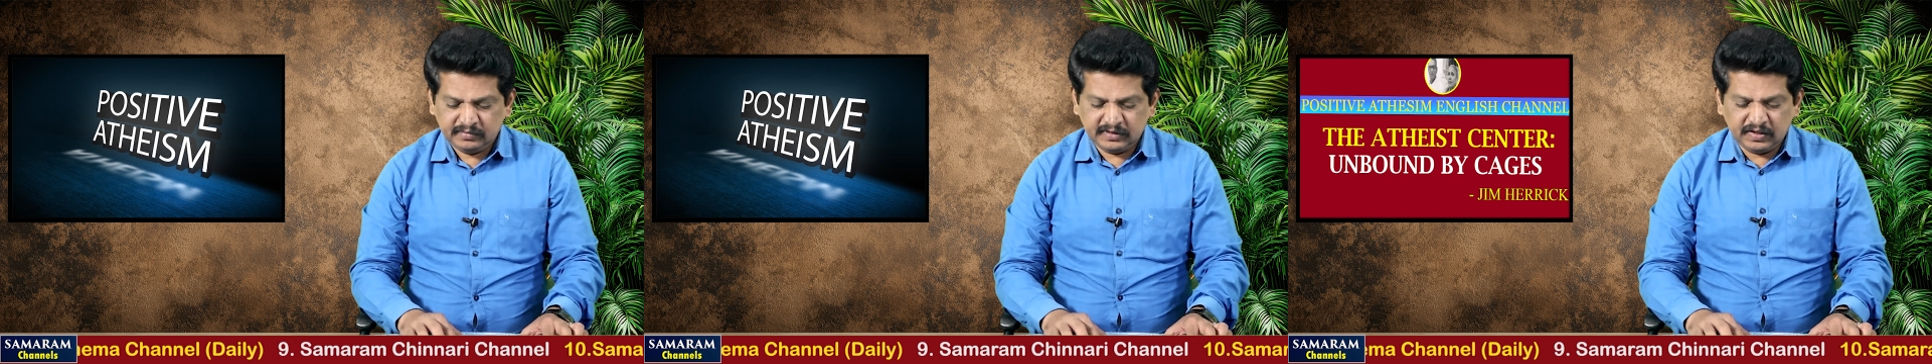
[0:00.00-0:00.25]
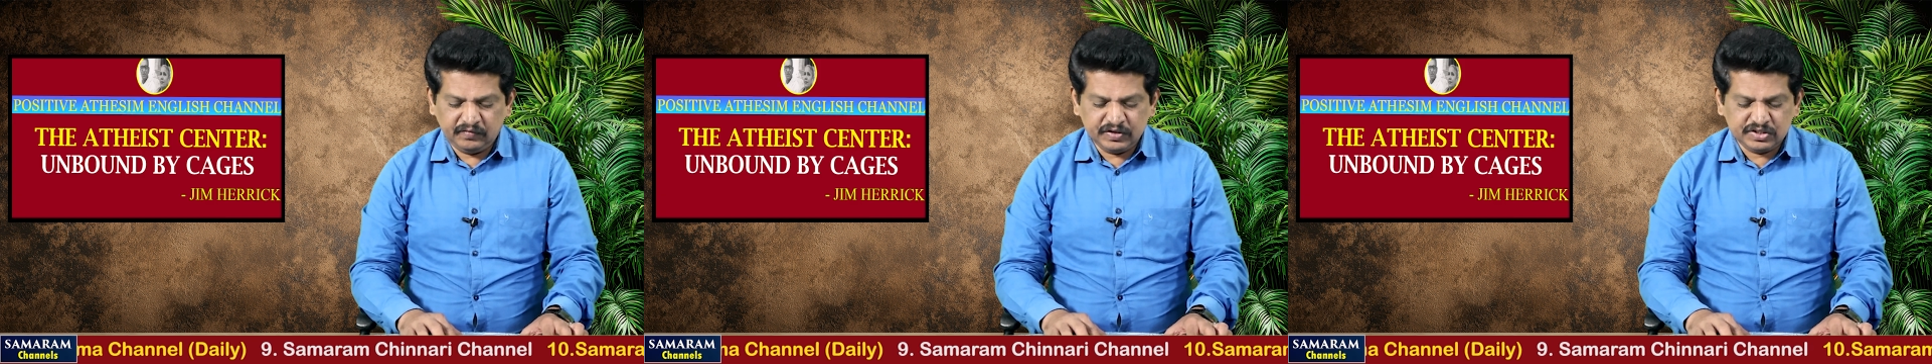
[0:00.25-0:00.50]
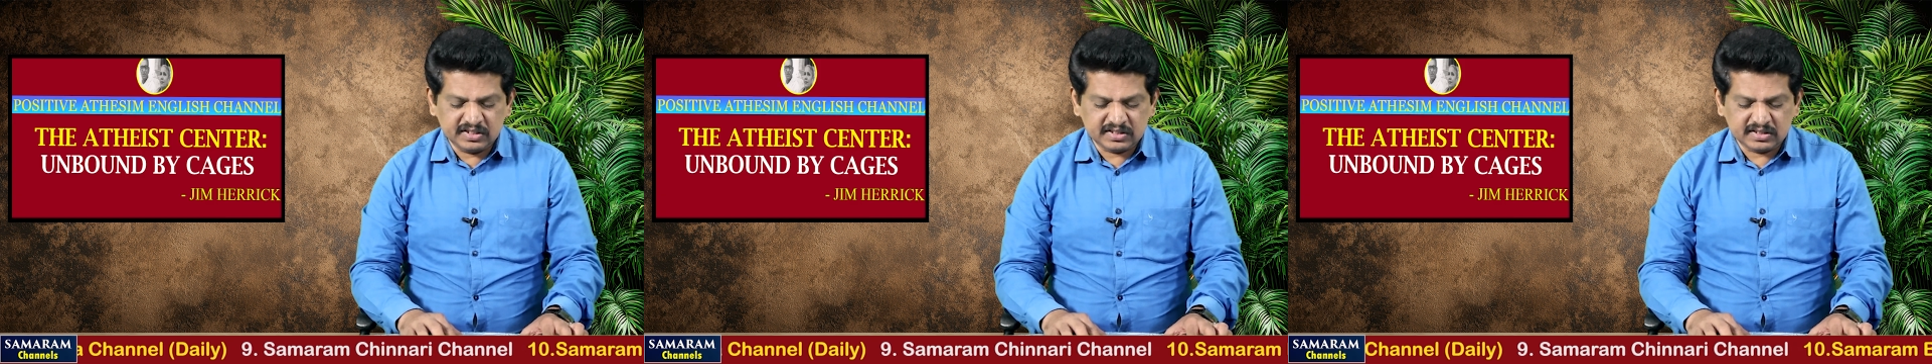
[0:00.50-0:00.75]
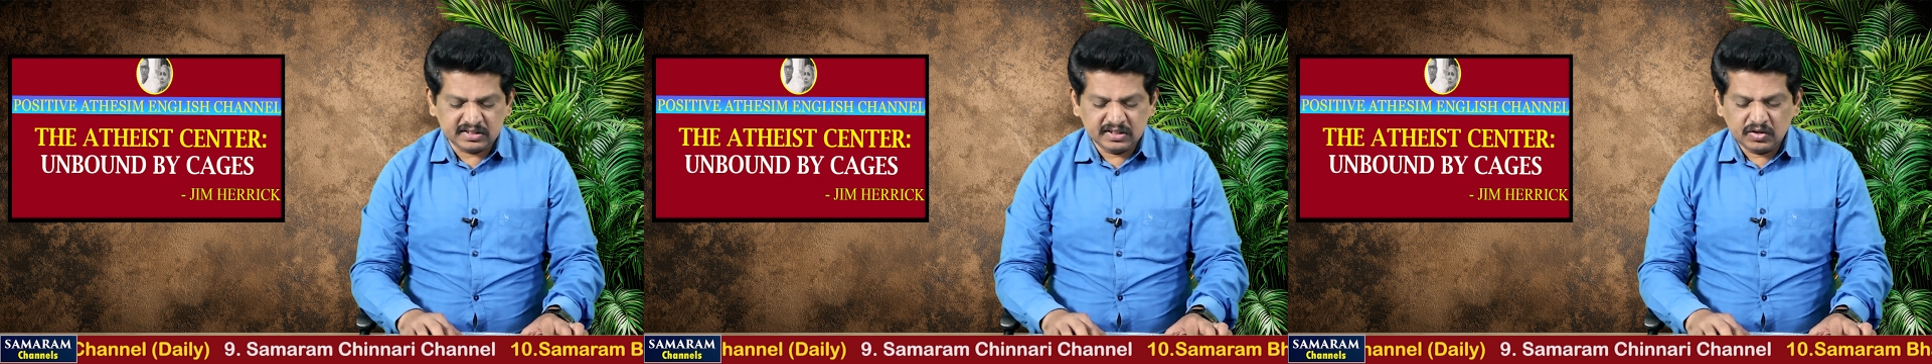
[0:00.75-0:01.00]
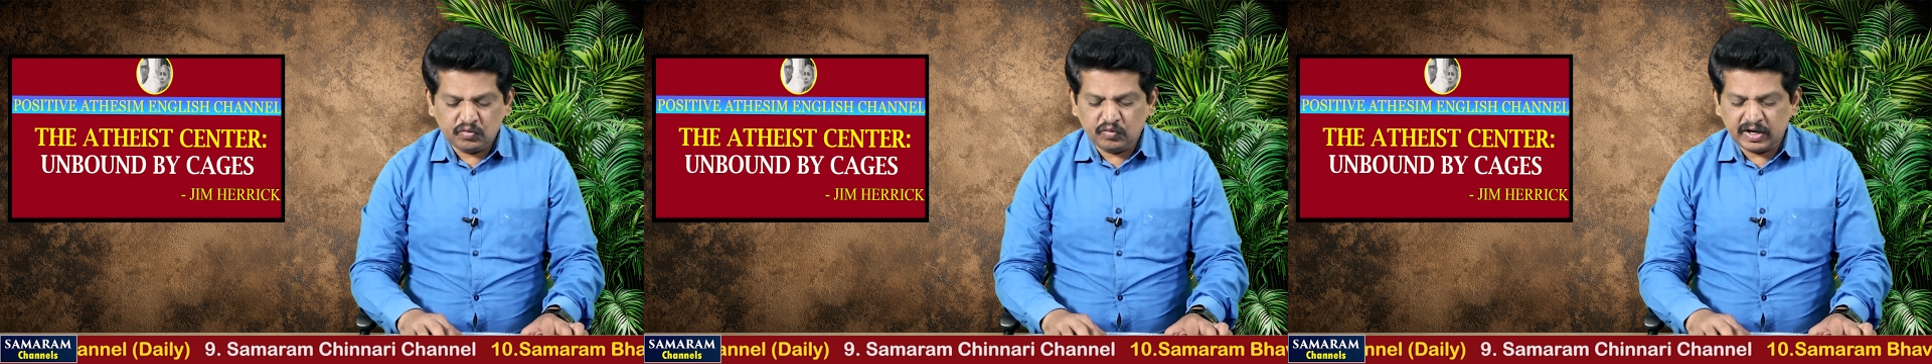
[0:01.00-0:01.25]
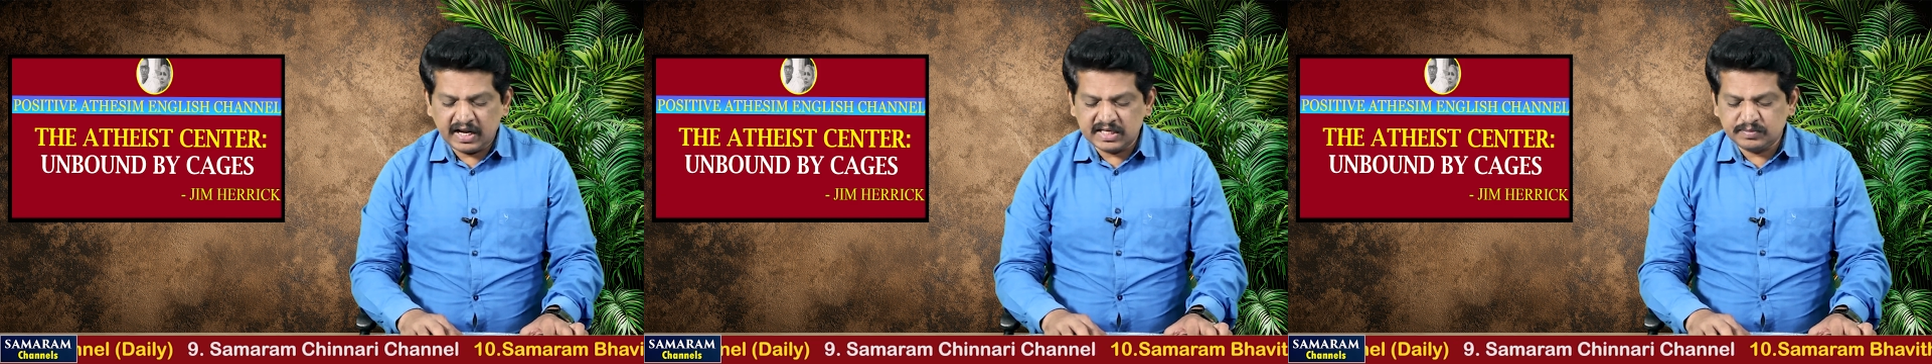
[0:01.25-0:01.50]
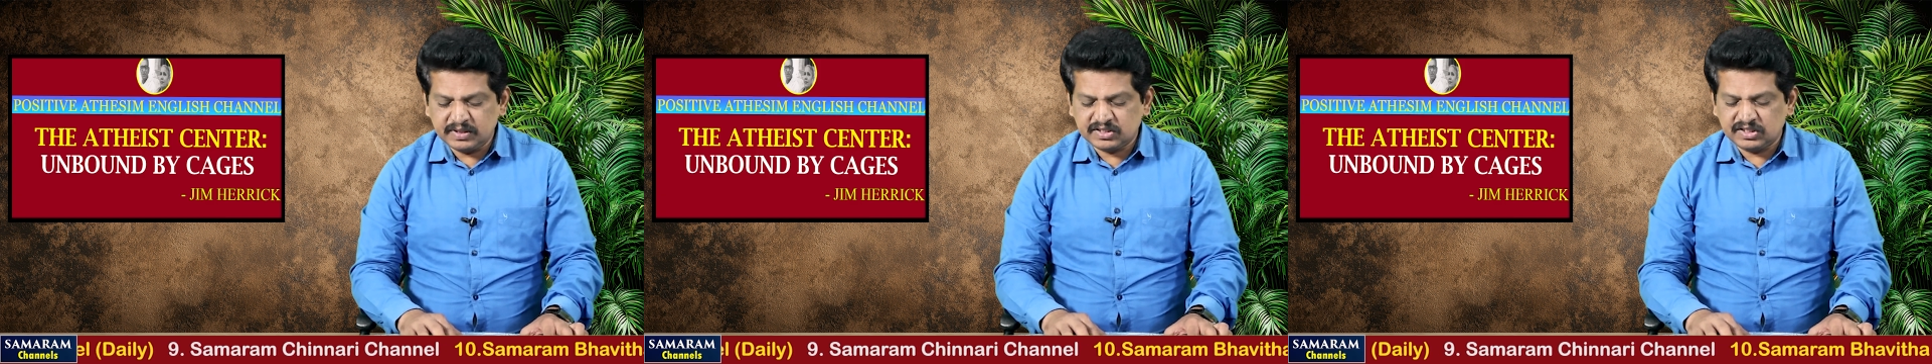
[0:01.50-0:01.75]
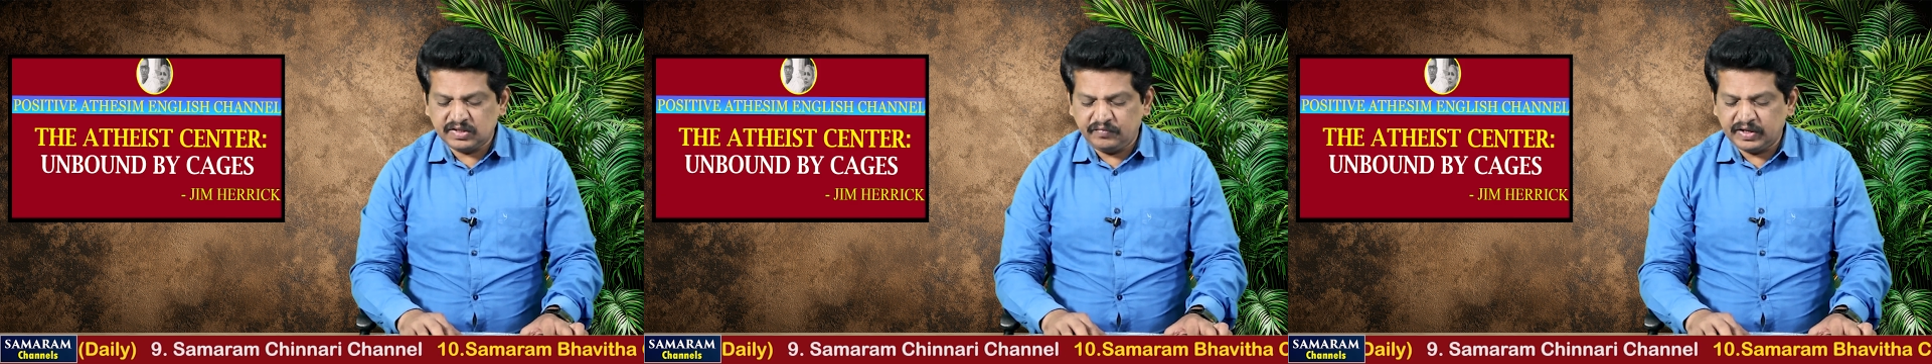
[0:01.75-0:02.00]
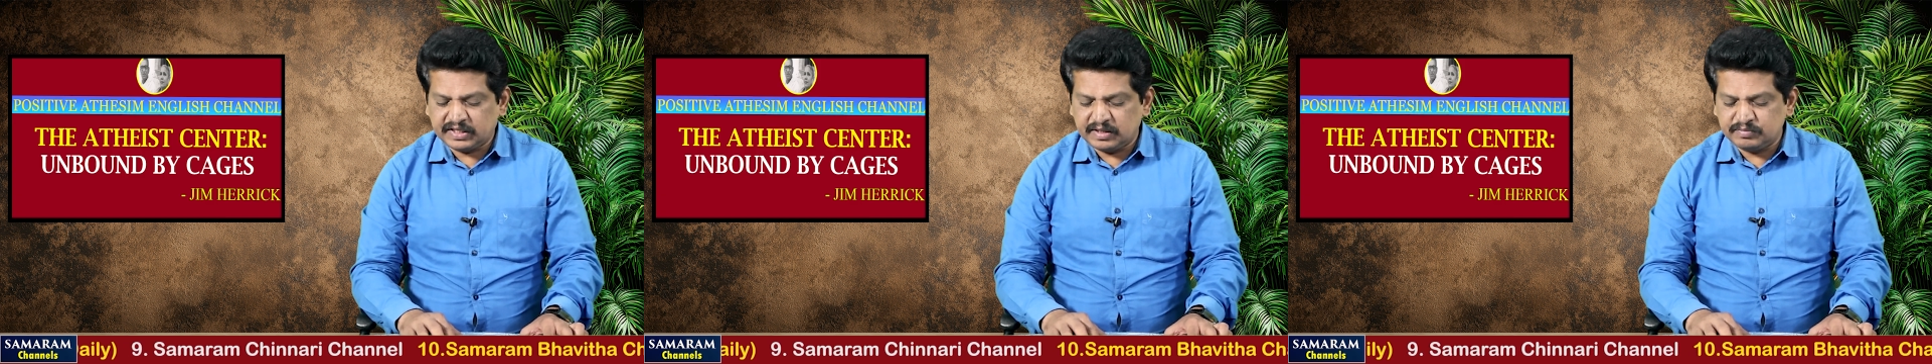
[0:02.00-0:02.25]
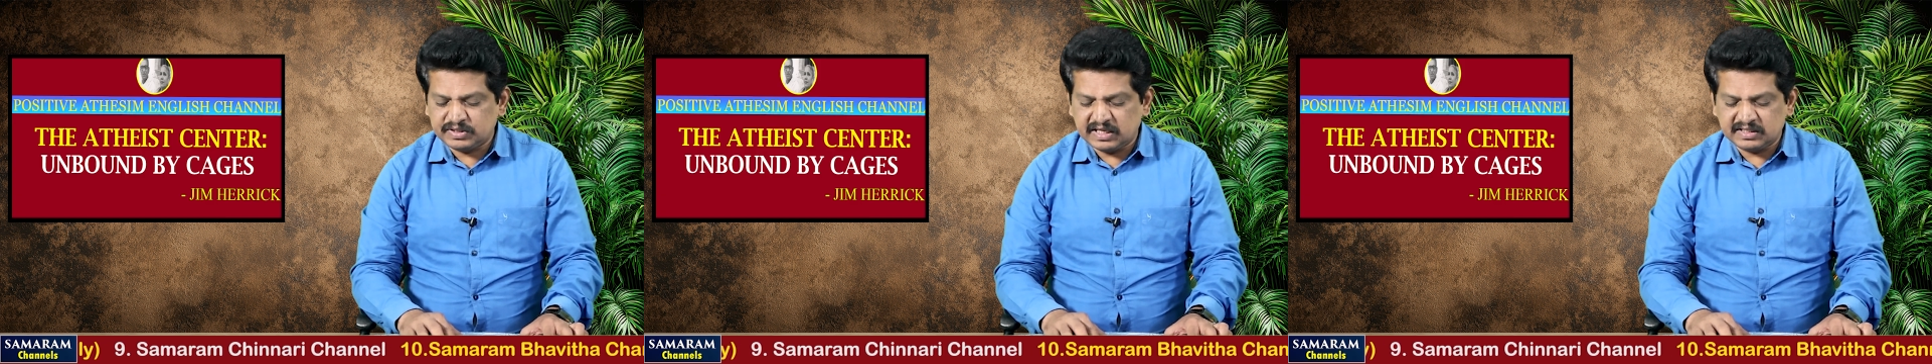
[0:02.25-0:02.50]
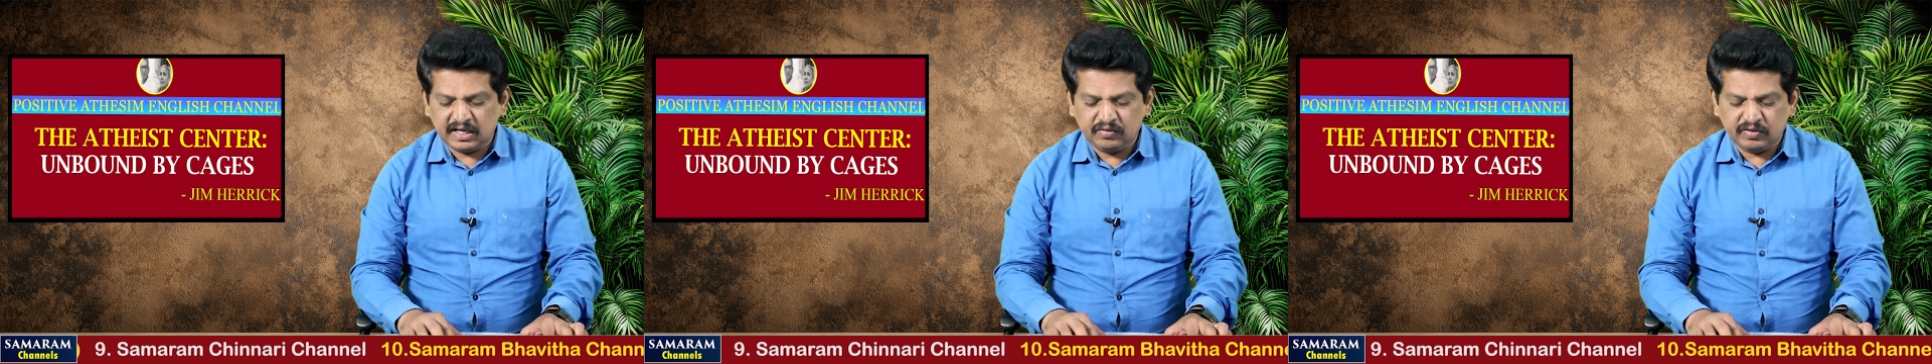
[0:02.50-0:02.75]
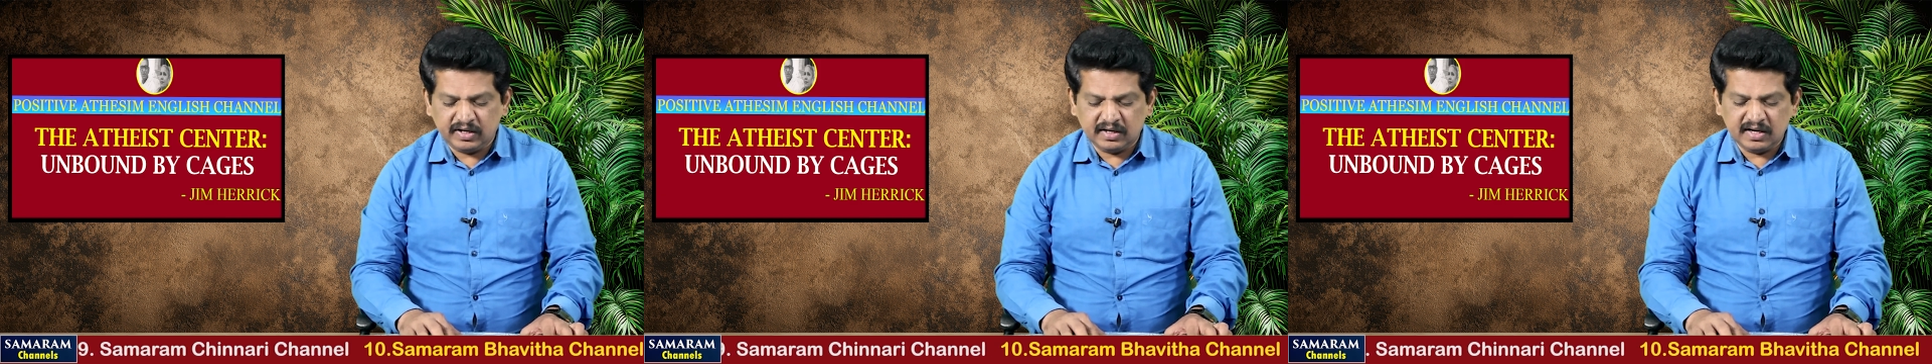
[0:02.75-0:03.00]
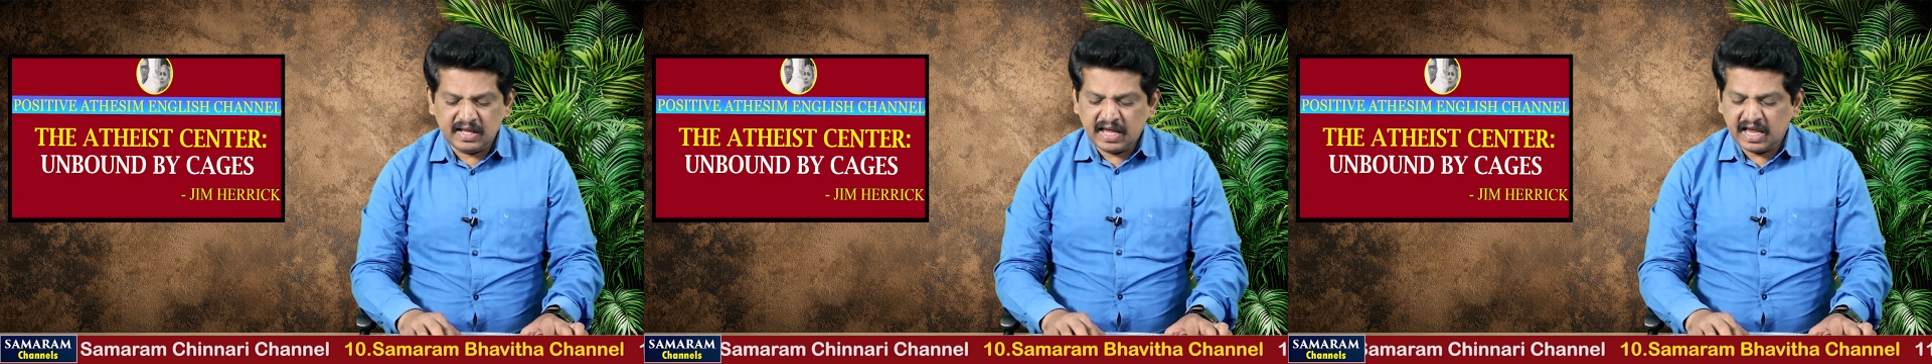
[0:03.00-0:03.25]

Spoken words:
The witches were as much the victims as anyone,